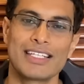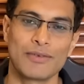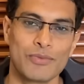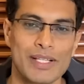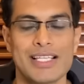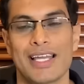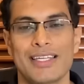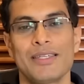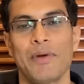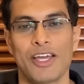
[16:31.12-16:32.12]
aapko mil jaye
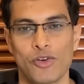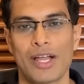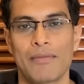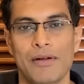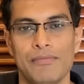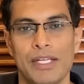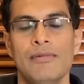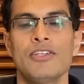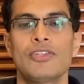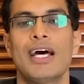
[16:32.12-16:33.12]
kisi microcap company
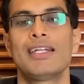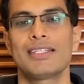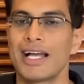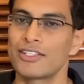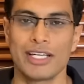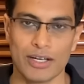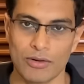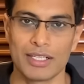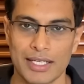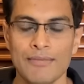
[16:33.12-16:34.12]
mein, so that is actually a
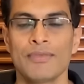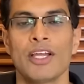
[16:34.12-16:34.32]
good thing.